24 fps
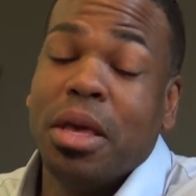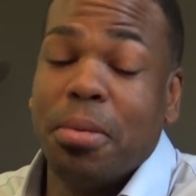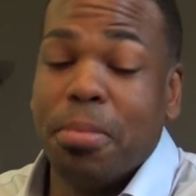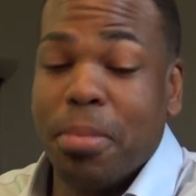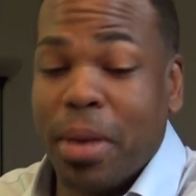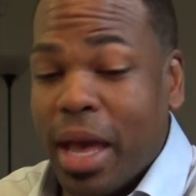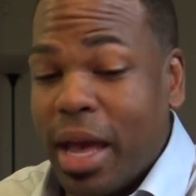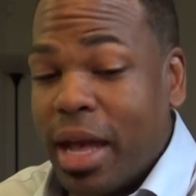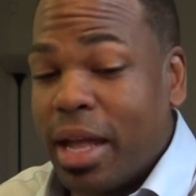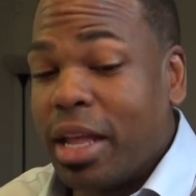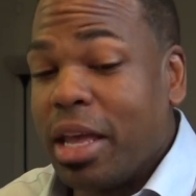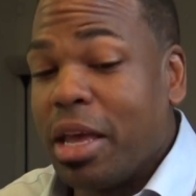
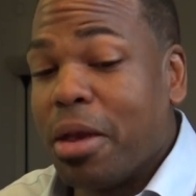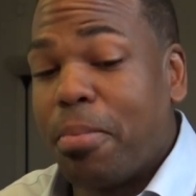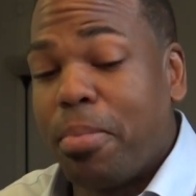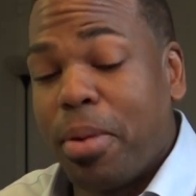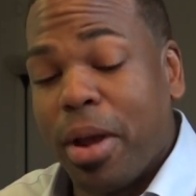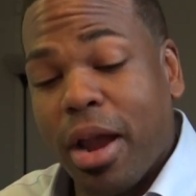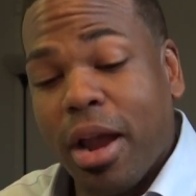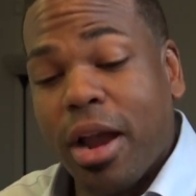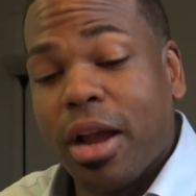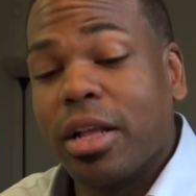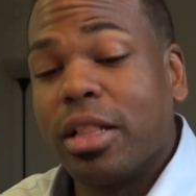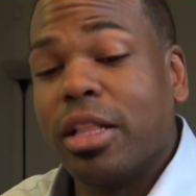Manny
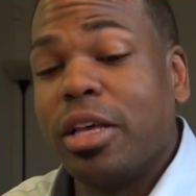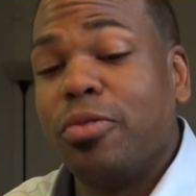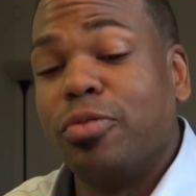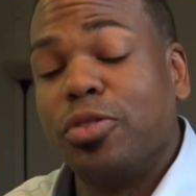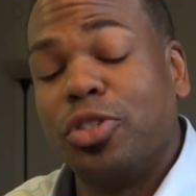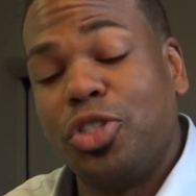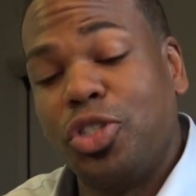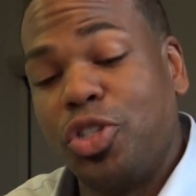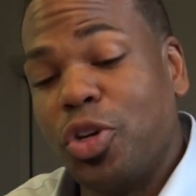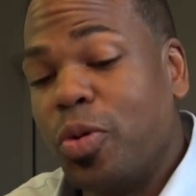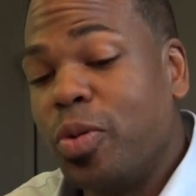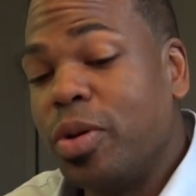apparently
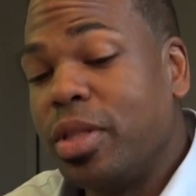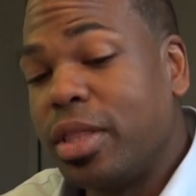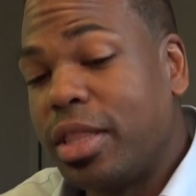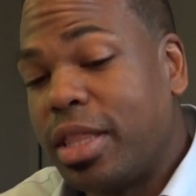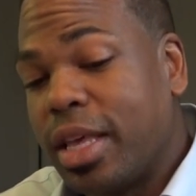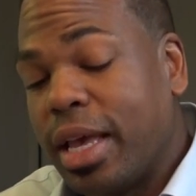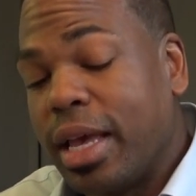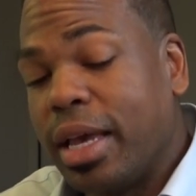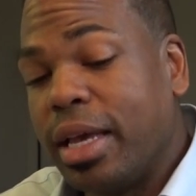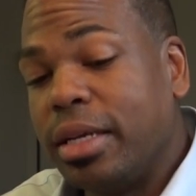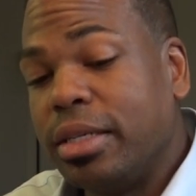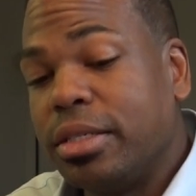was doing
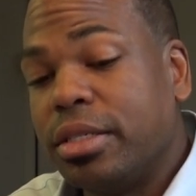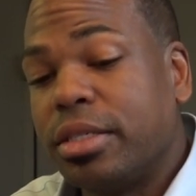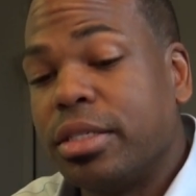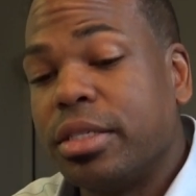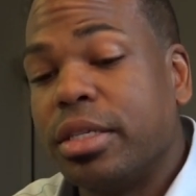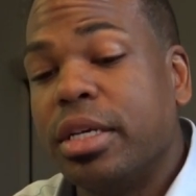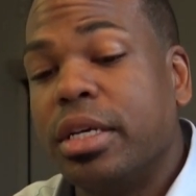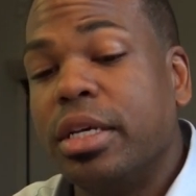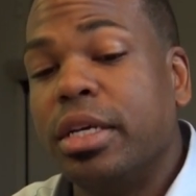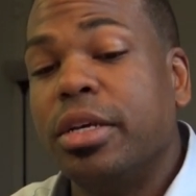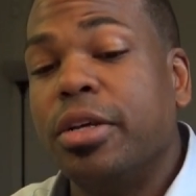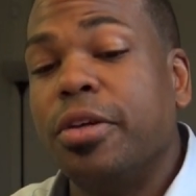things
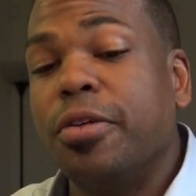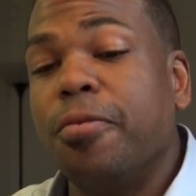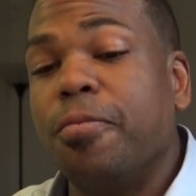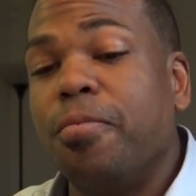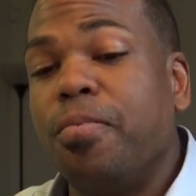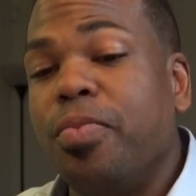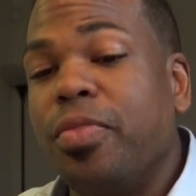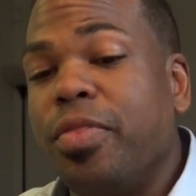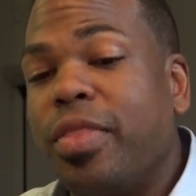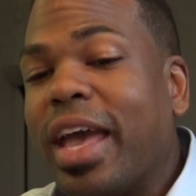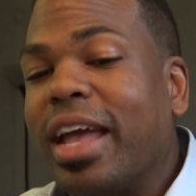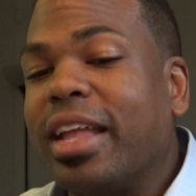
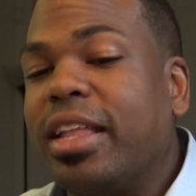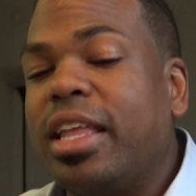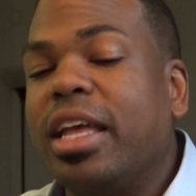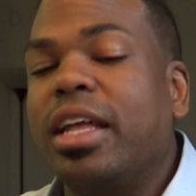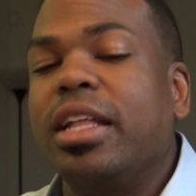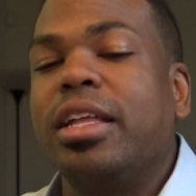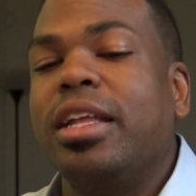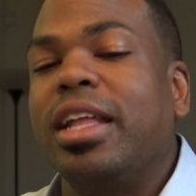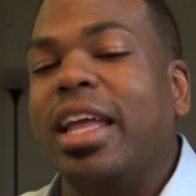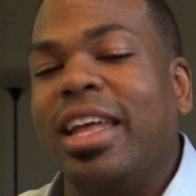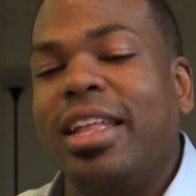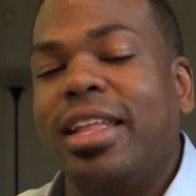that
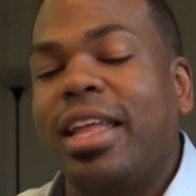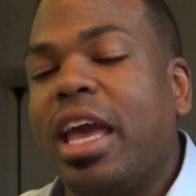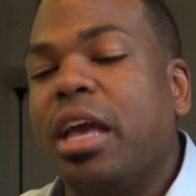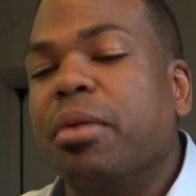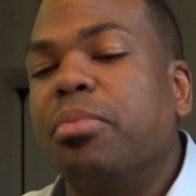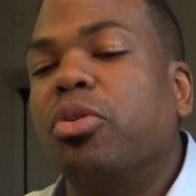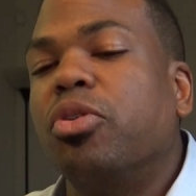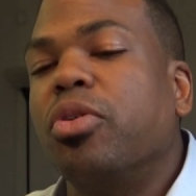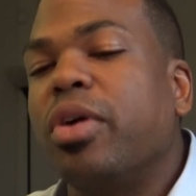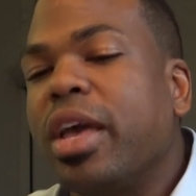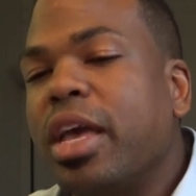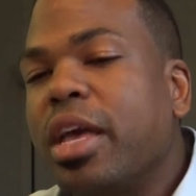didn't
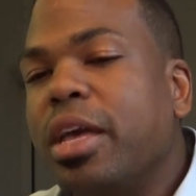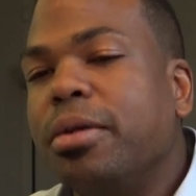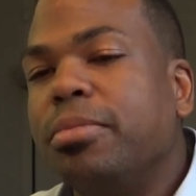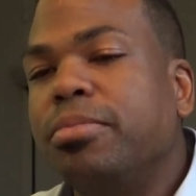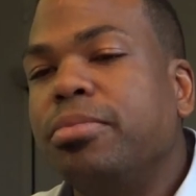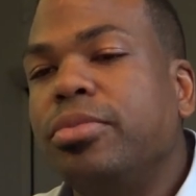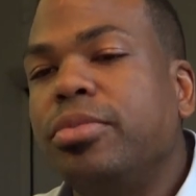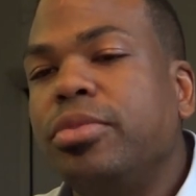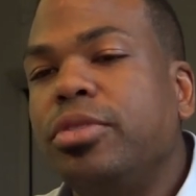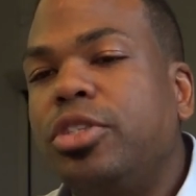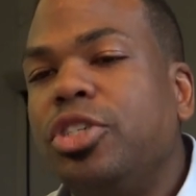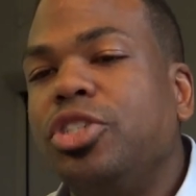enable
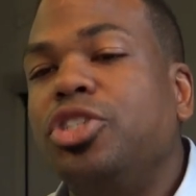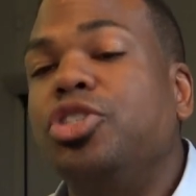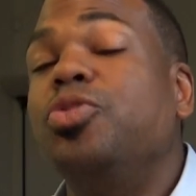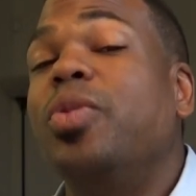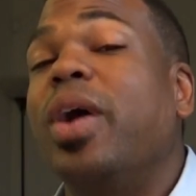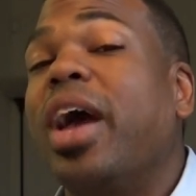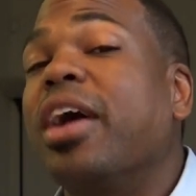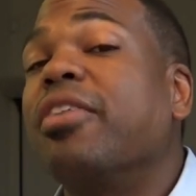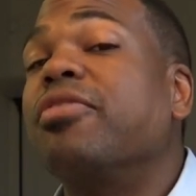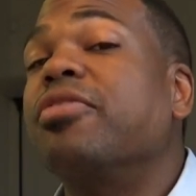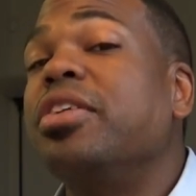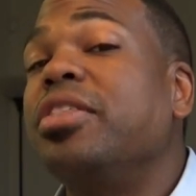him to do
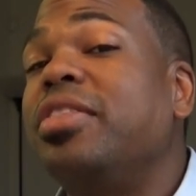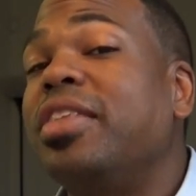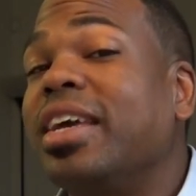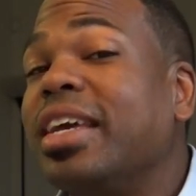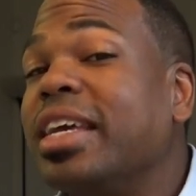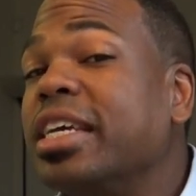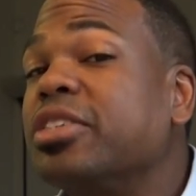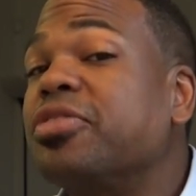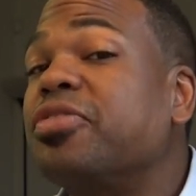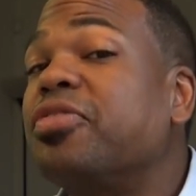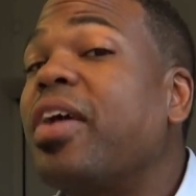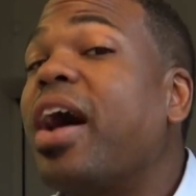everything
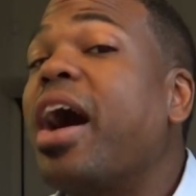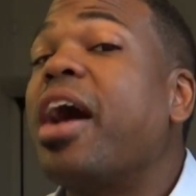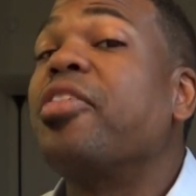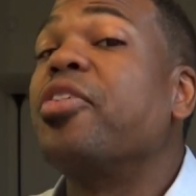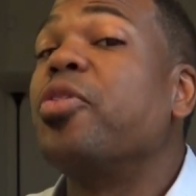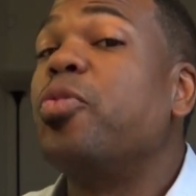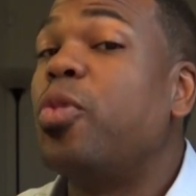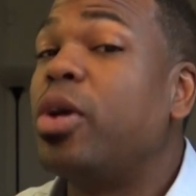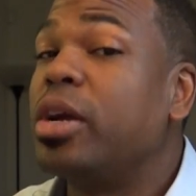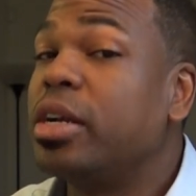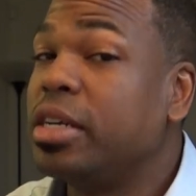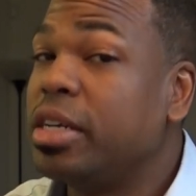his
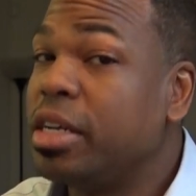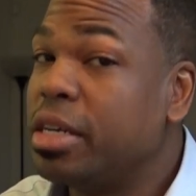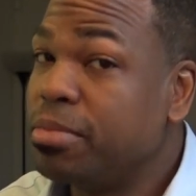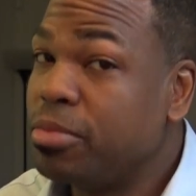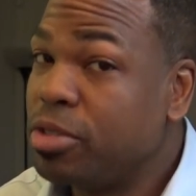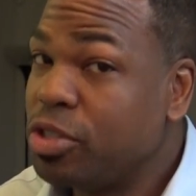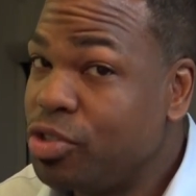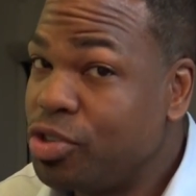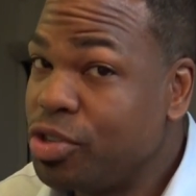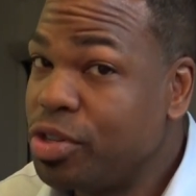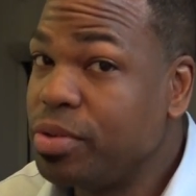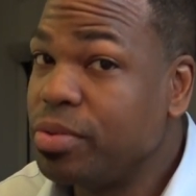father wanted him
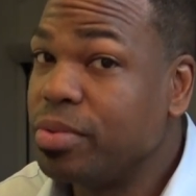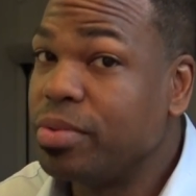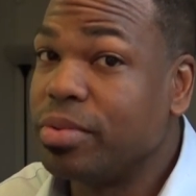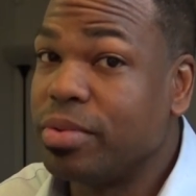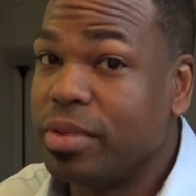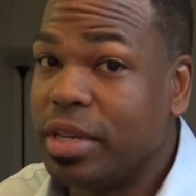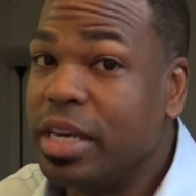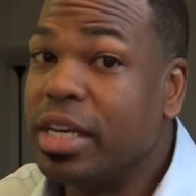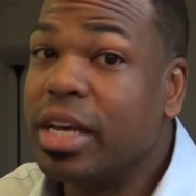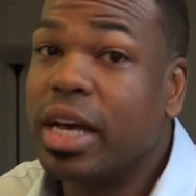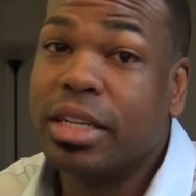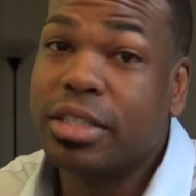to do.
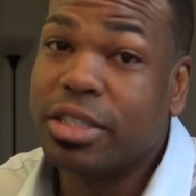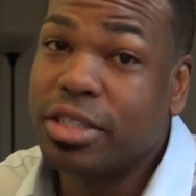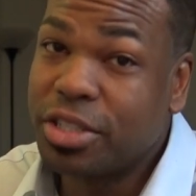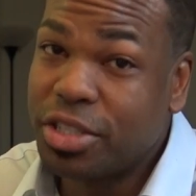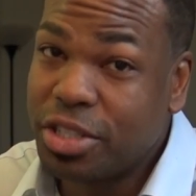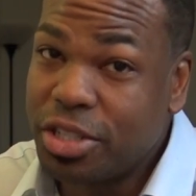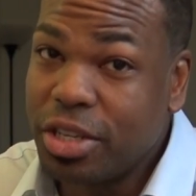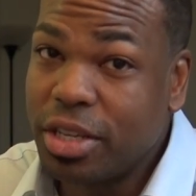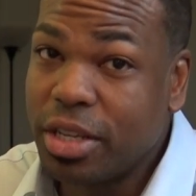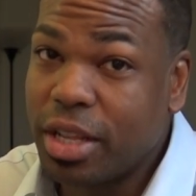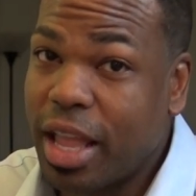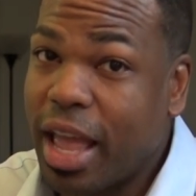He
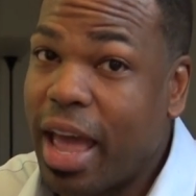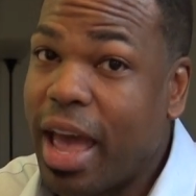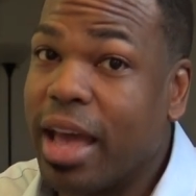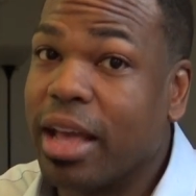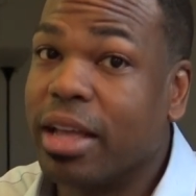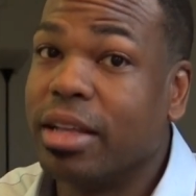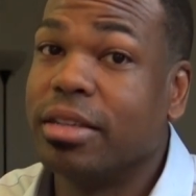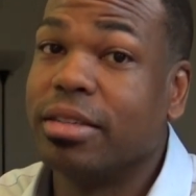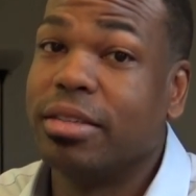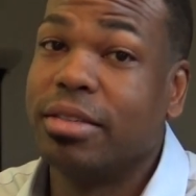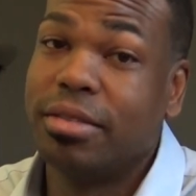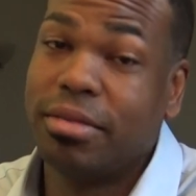understood
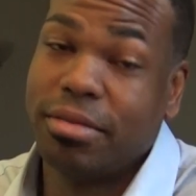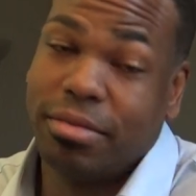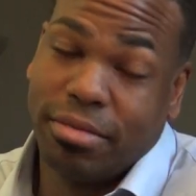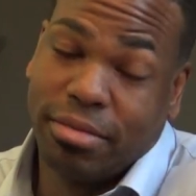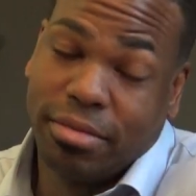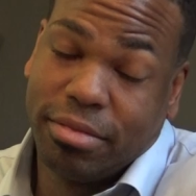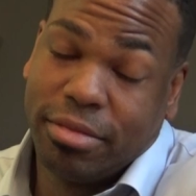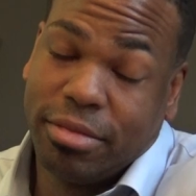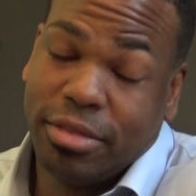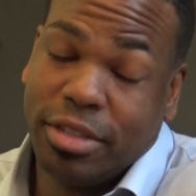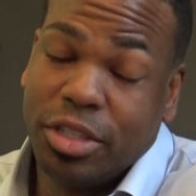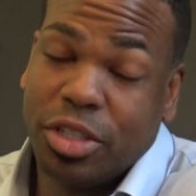that.
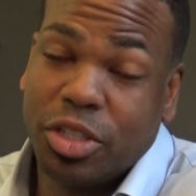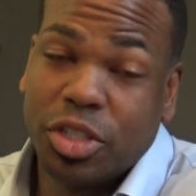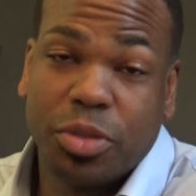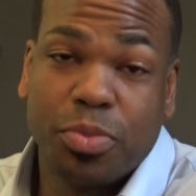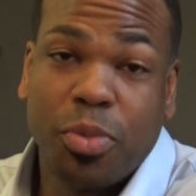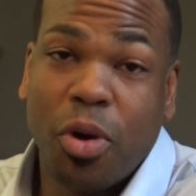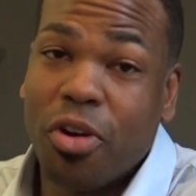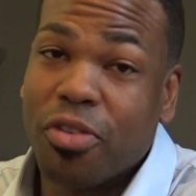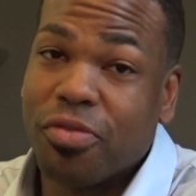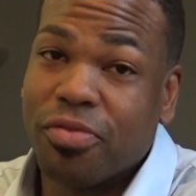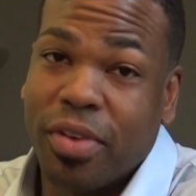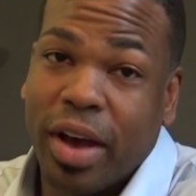He's a
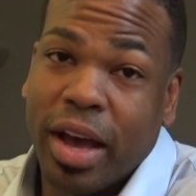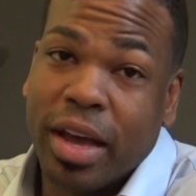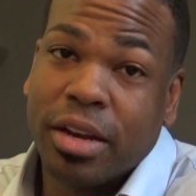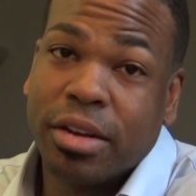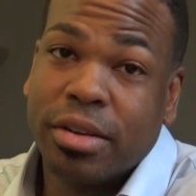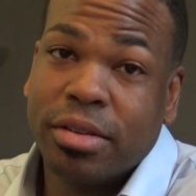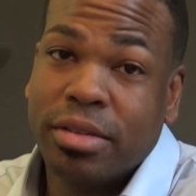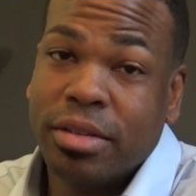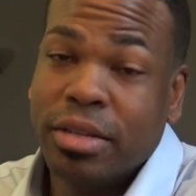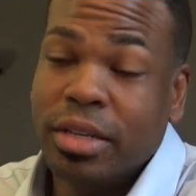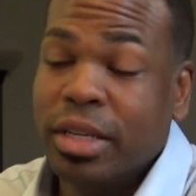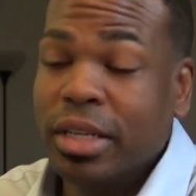smart fighter.